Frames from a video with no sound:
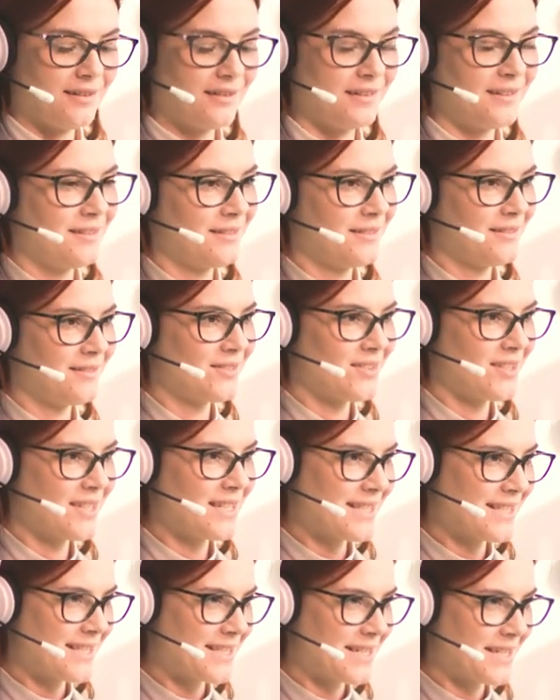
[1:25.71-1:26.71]
Whether you need a
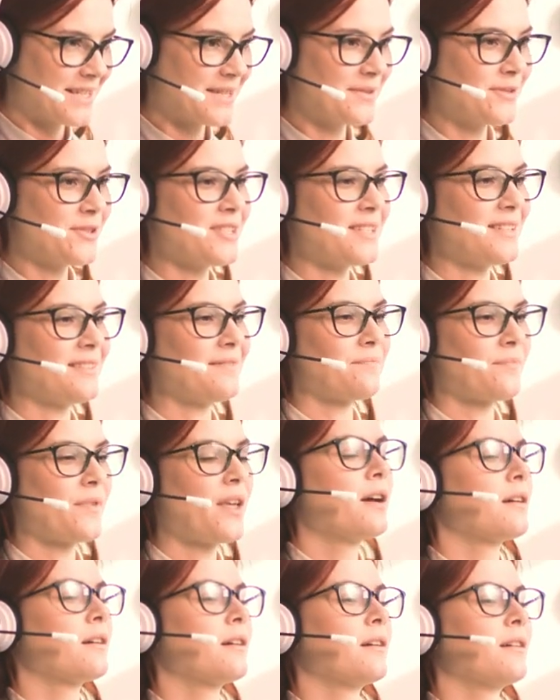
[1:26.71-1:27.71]
little or a
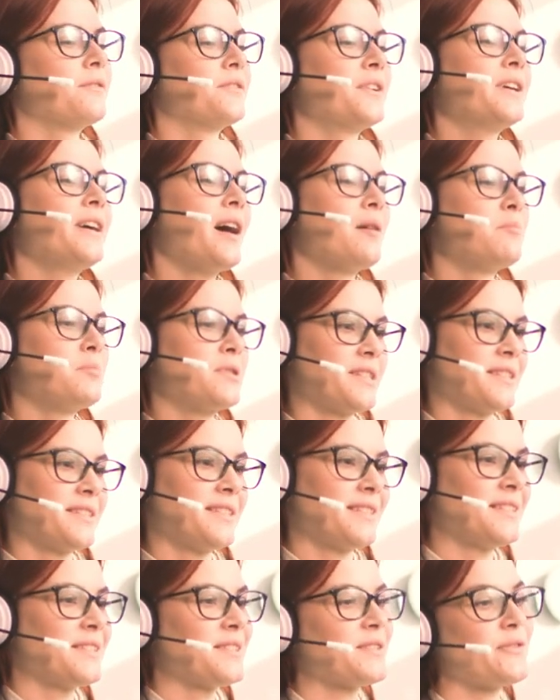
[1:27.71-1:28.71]
lot of help, we've got
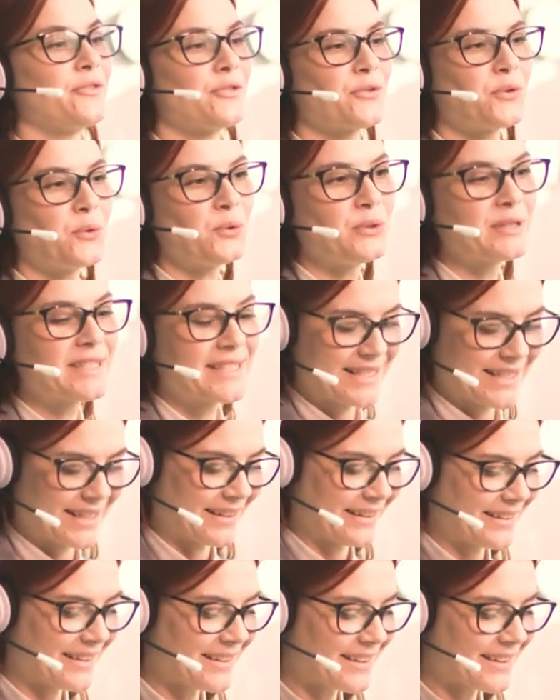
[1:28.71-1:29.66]
your payroll needs covered.